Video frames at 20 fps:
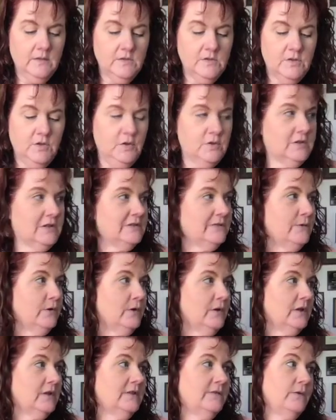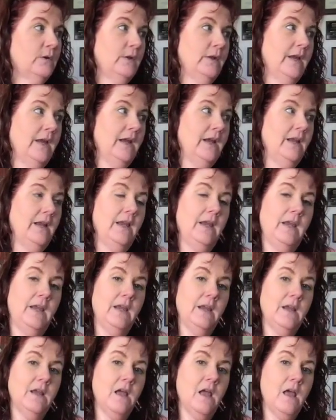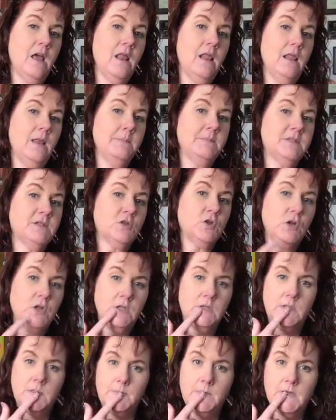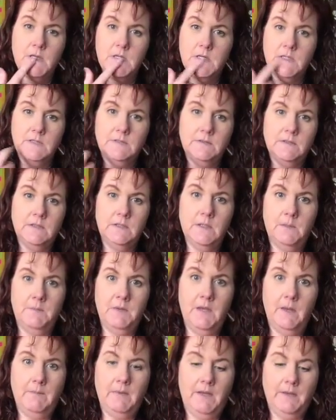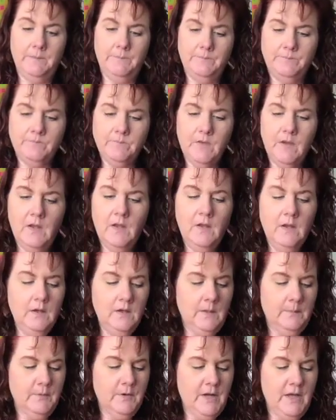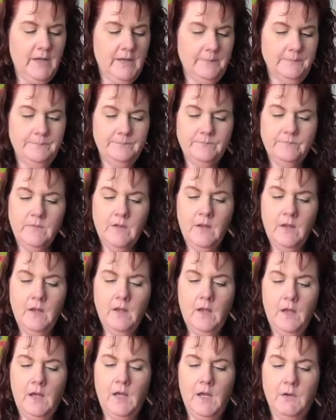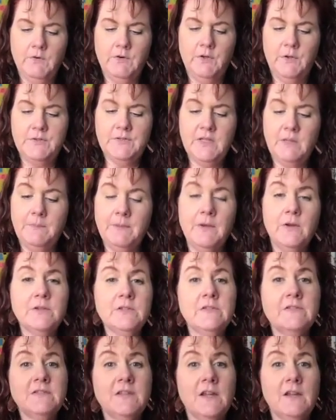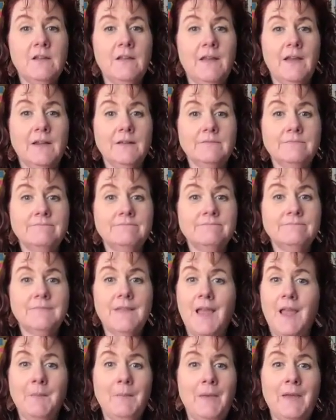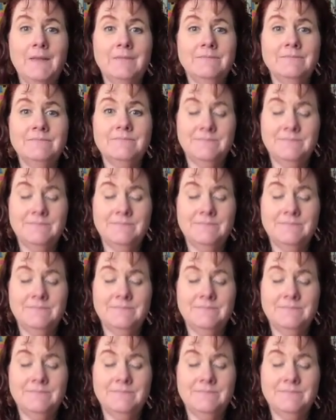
to use this for an exfoliating lip scrub. Yummy, yummy. Number 9, reduce the appearance of cellulite. Amen.